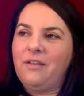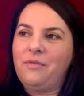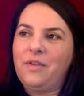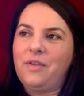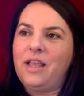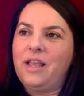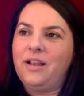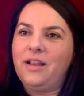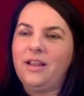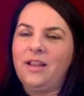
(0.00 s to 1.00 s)

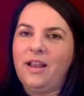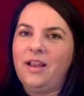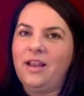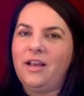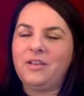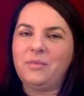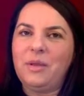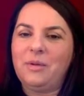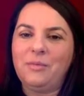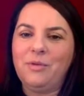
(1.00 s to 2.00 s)
feel a lot of
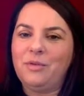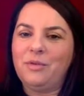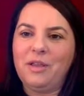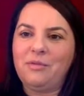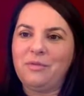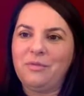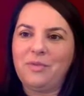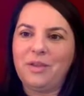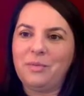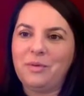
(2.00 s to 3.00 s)
people are moving away from
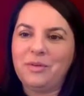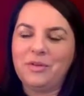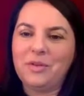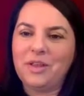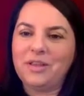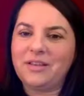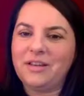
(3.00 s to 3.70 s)
Facebook. Do you know that?